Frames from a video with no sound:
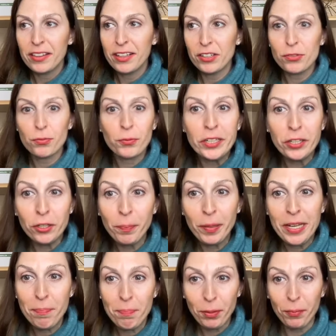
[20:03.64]
There's real
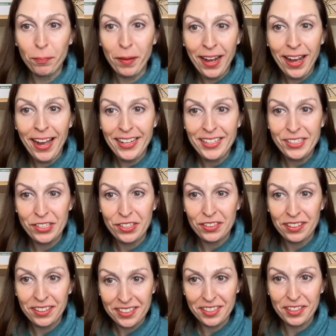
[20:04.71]
people behind
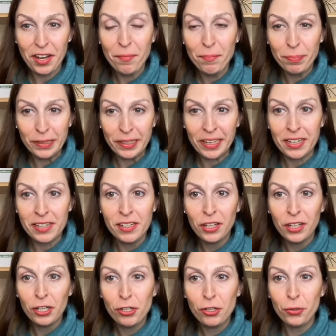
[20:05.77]
this company
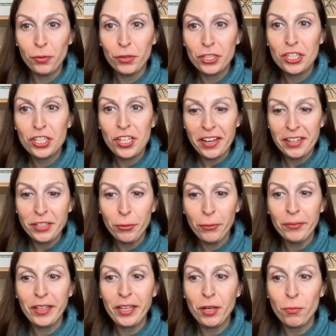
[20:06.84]
who
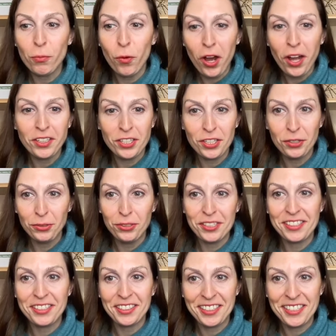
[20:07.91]
genuinely want you
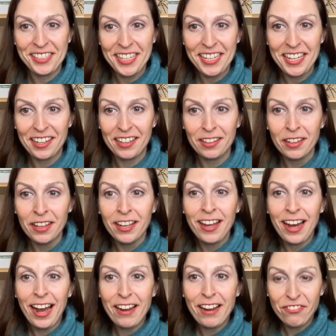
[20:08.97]
to succeed.
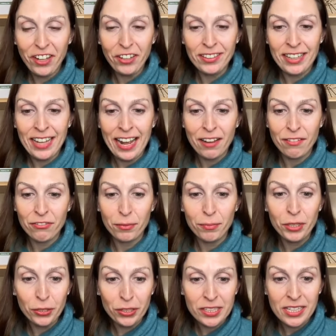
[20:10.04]
I felt that
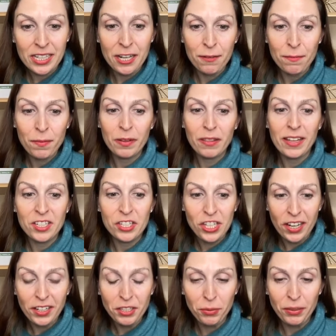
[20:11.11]
from your team. They
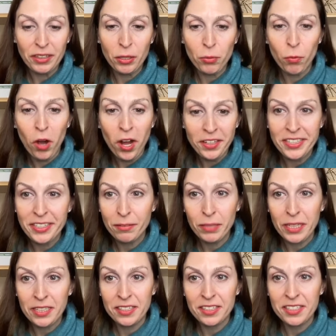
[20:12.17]
genuinely wanted
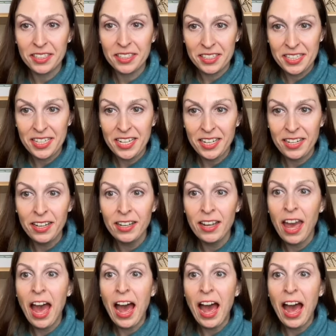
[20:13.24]
me to succeed.